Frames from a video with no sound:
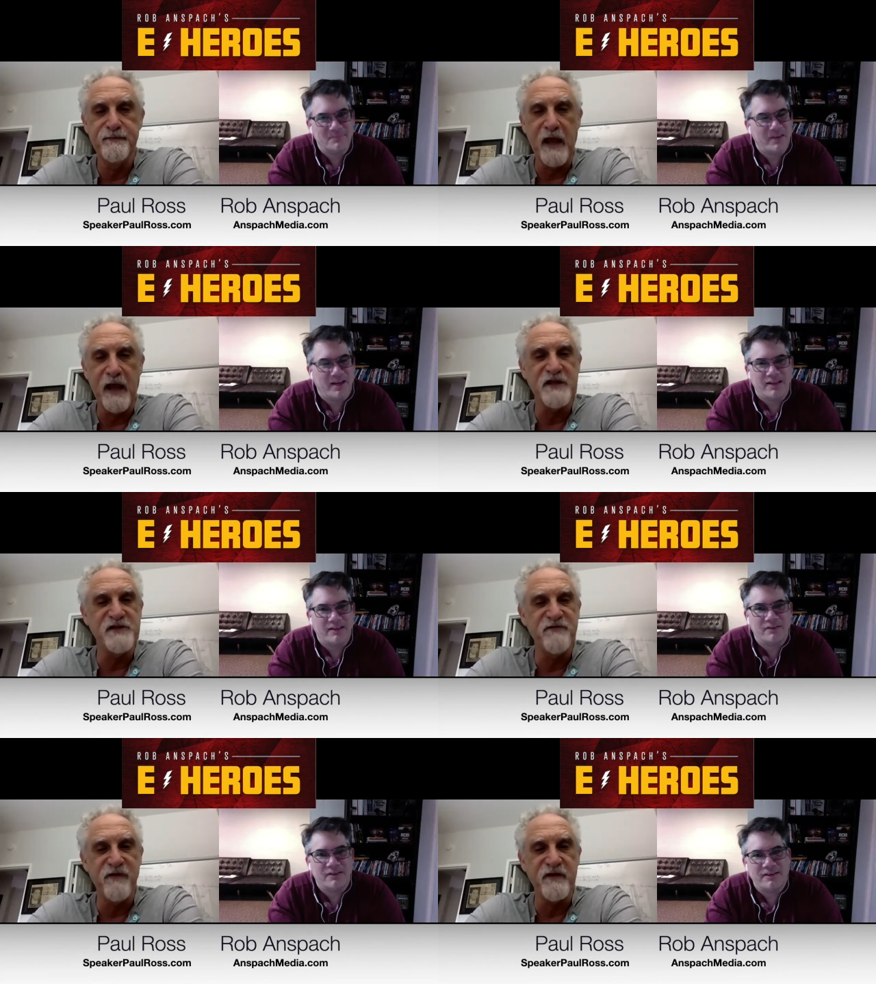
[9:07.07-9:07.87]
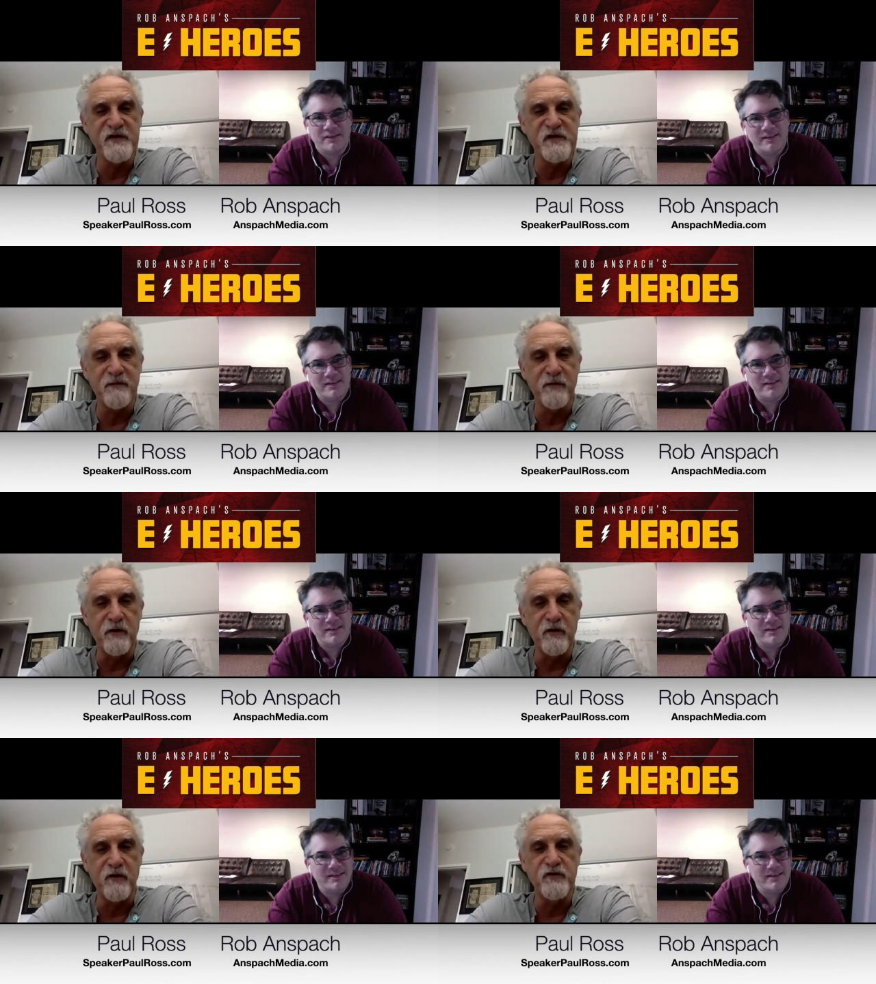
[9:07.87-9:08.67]
Speaker 1: Yeah, and it's similar.
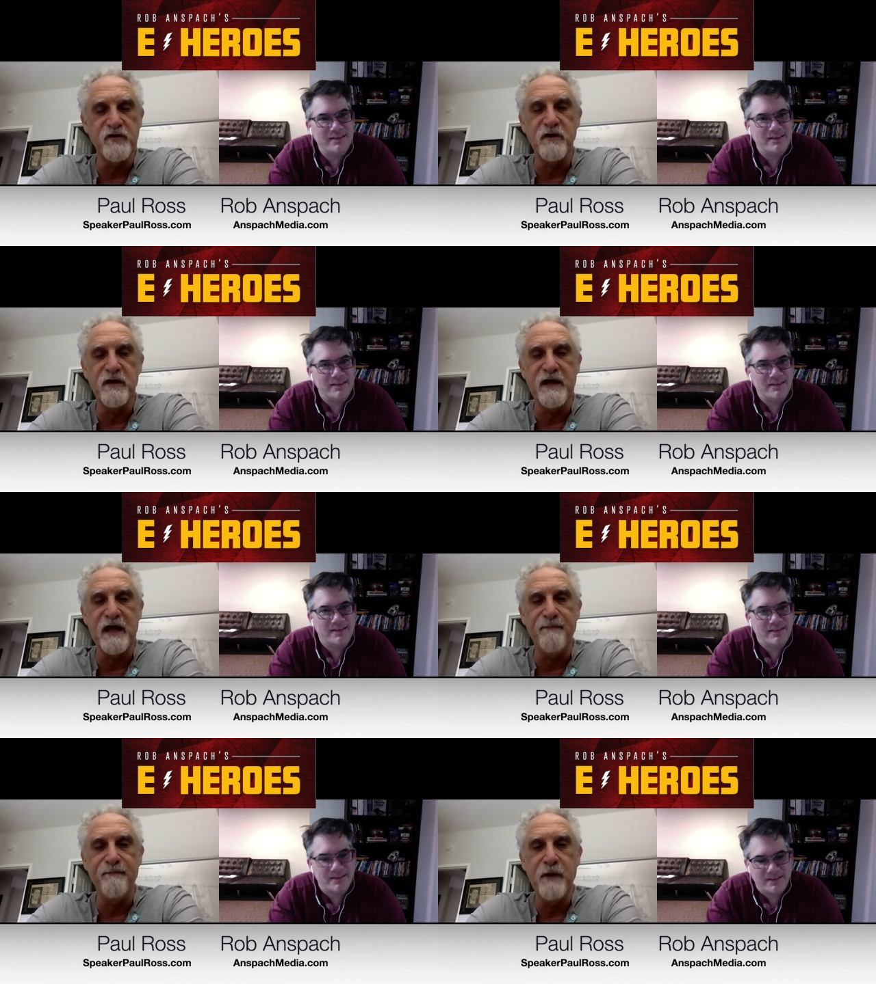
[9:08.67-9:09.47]
You're, you're, again,